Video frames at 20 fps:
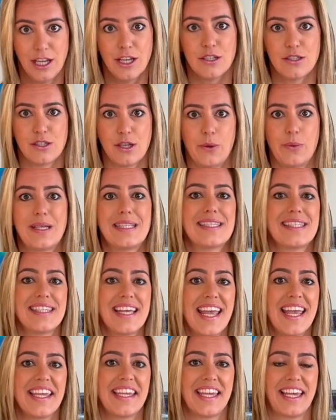So it's
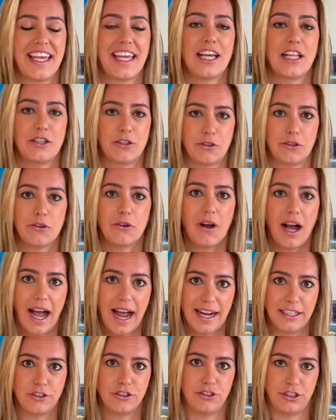taking literal
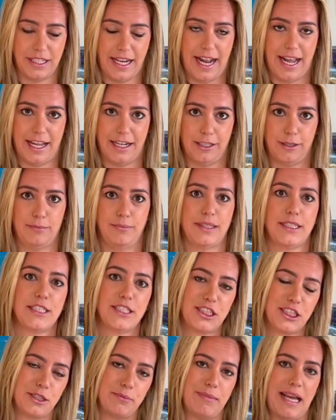hydrogen atoms,
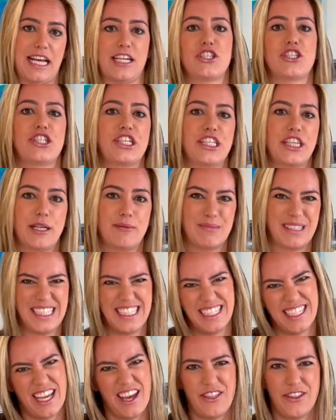smashing them
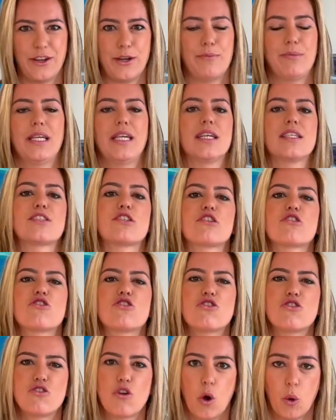together because there's
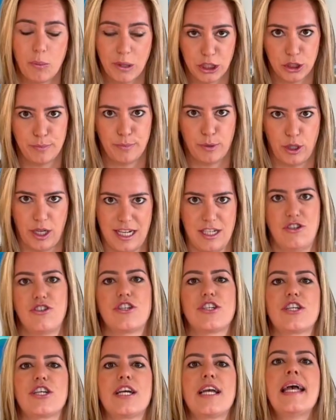so much
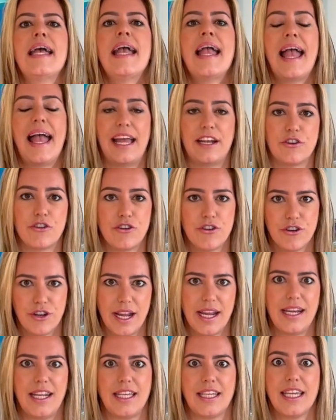pressure, and
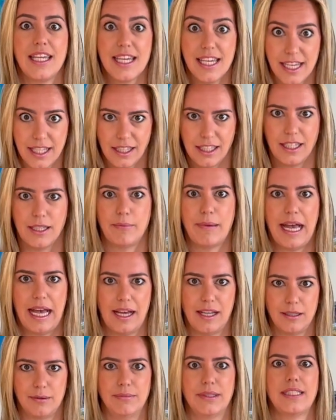creating helium
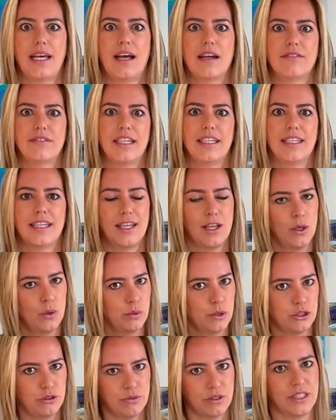atoms out of it,
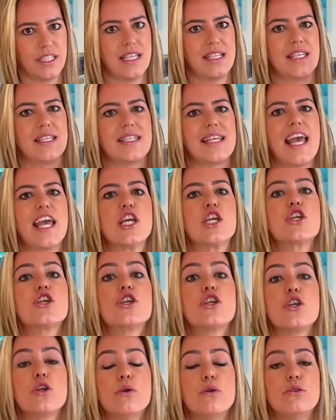which releases a
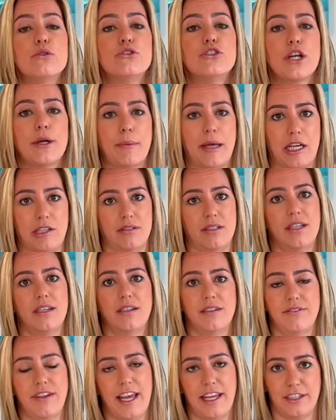huge amount
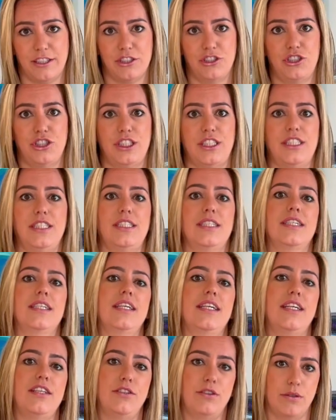of energy
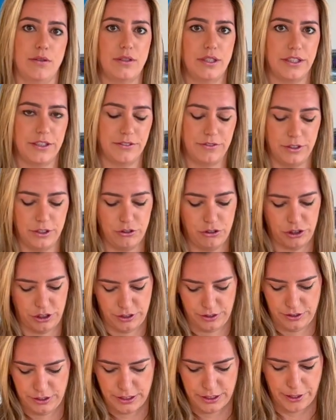in nuclear
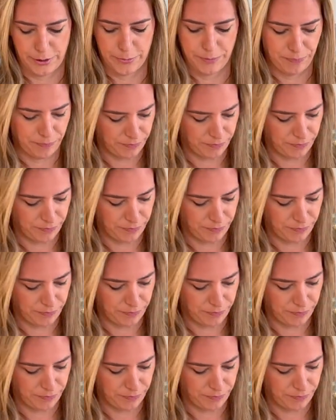fusion. So